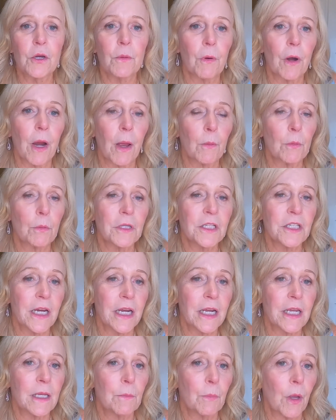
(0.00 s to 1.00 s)
you're probably
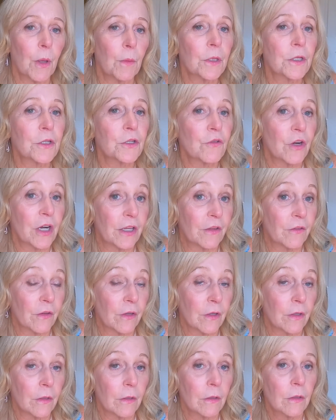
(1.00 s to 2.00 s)
taking public
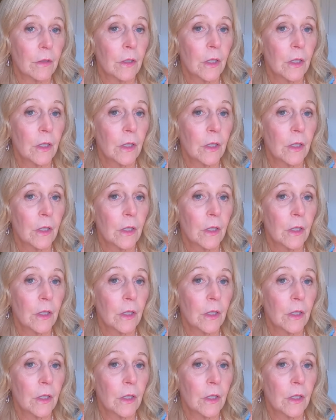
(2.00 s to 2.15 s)
transit.